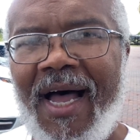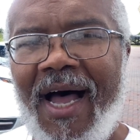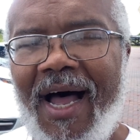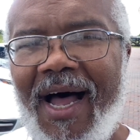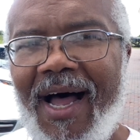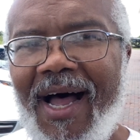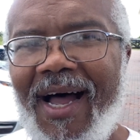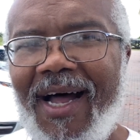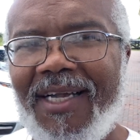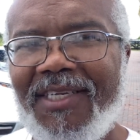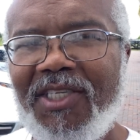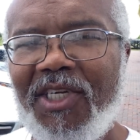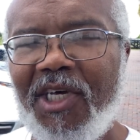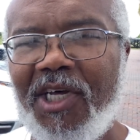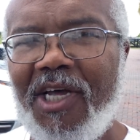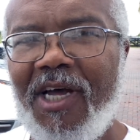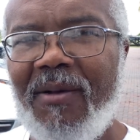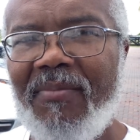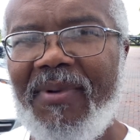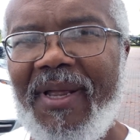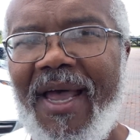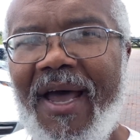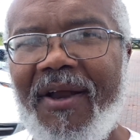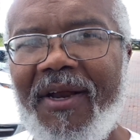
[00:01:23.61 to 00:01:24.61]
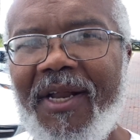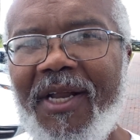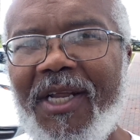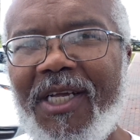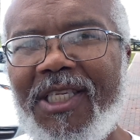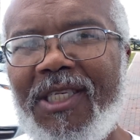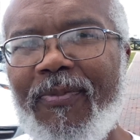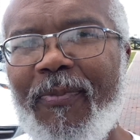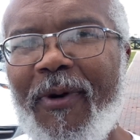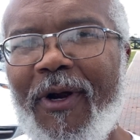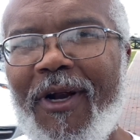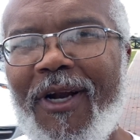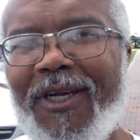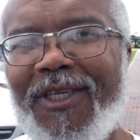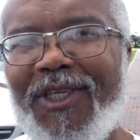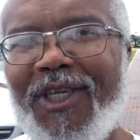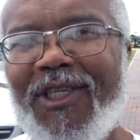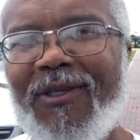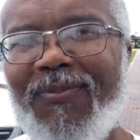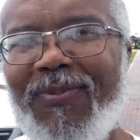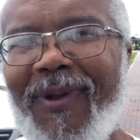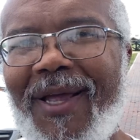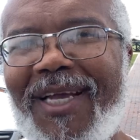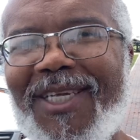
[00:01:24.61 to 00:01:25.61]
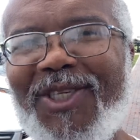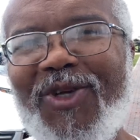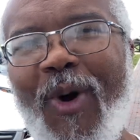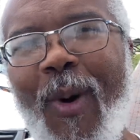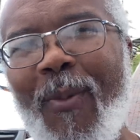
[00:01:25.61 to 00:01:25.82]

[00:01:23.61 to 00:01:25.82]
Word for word: uh, to come down and experience this place.